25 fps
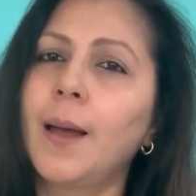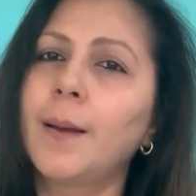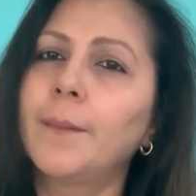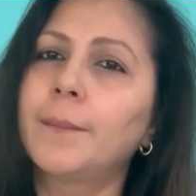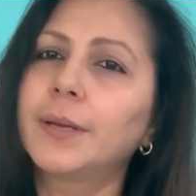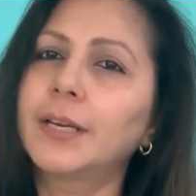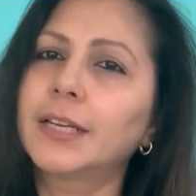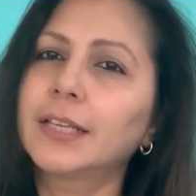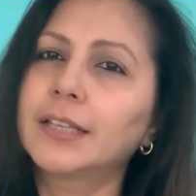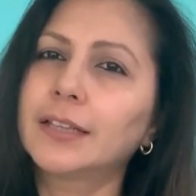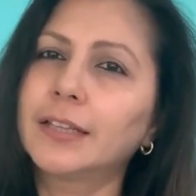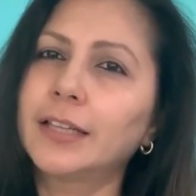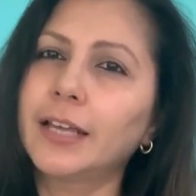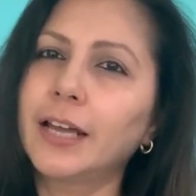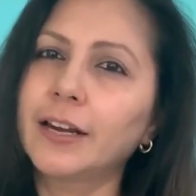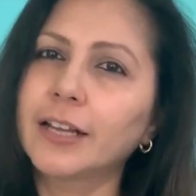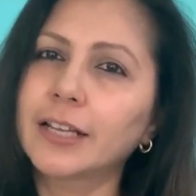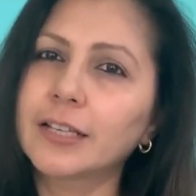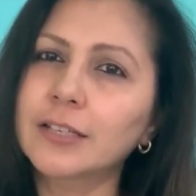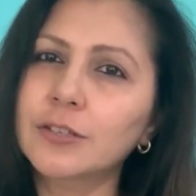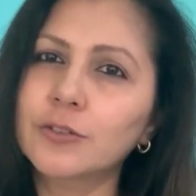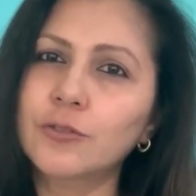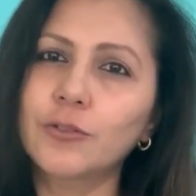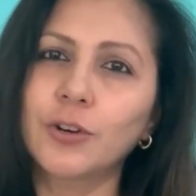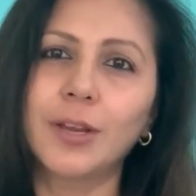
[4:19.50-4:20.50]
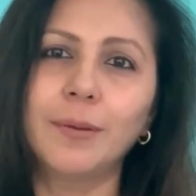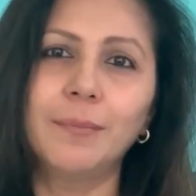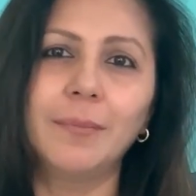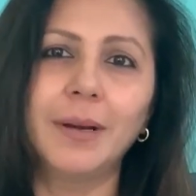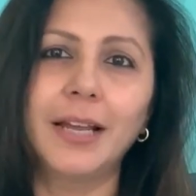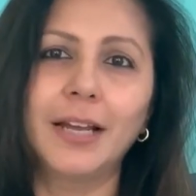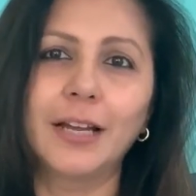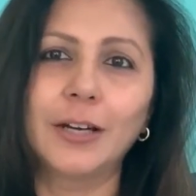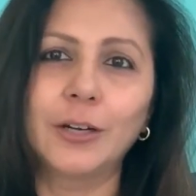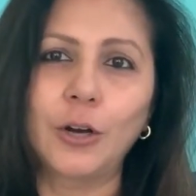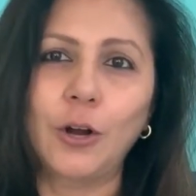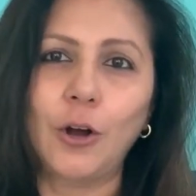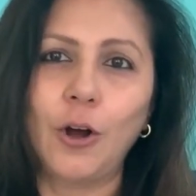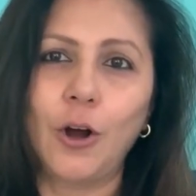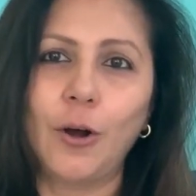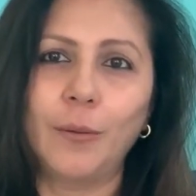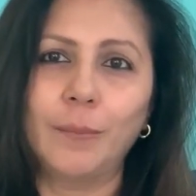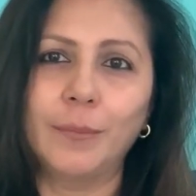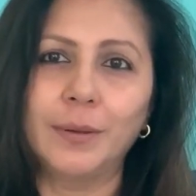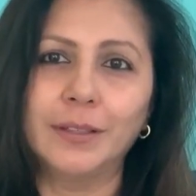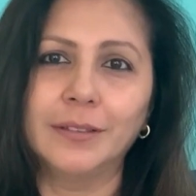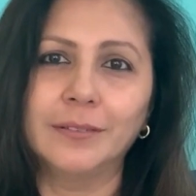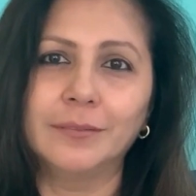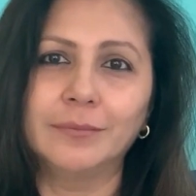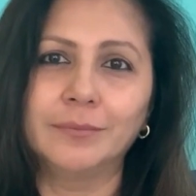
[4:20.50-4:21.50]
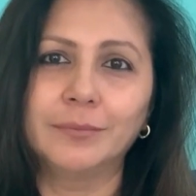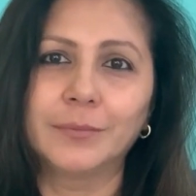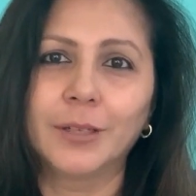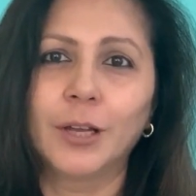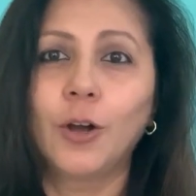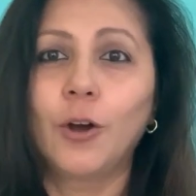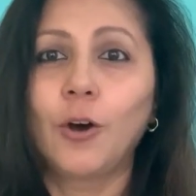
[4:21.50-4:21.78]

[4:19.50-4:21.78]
but they're extremely uncommon.